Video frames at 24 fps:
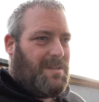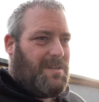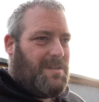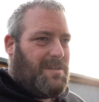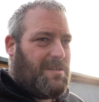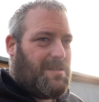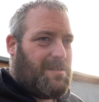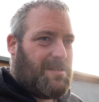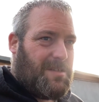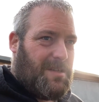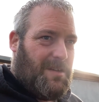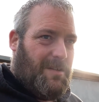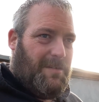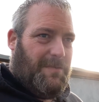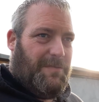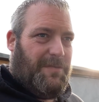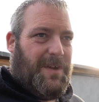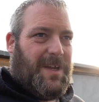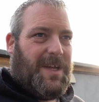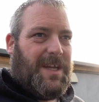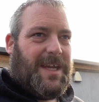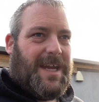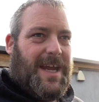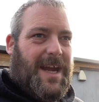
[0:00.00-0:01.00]
So I
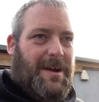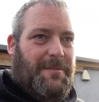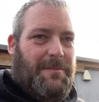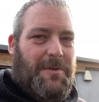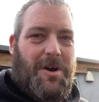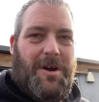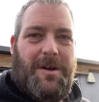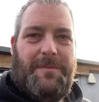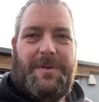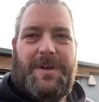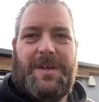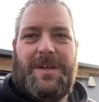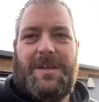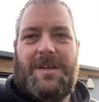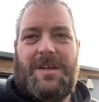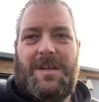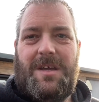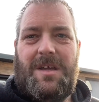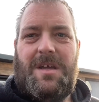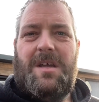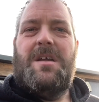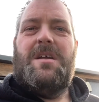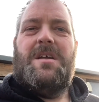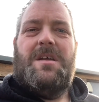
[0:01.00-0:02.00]
think Gal might be
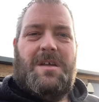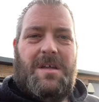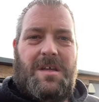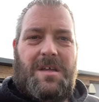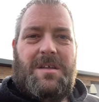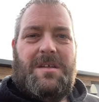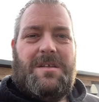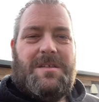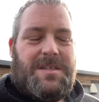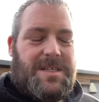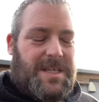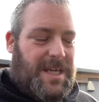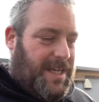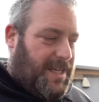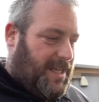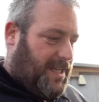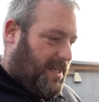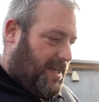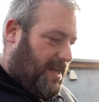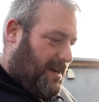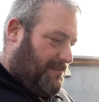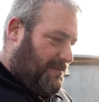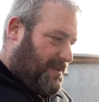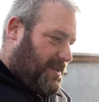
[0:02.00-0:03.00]

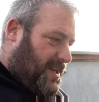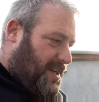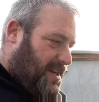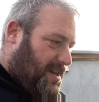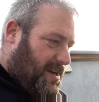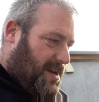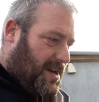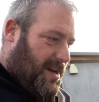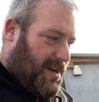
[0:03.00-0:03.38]
taking on the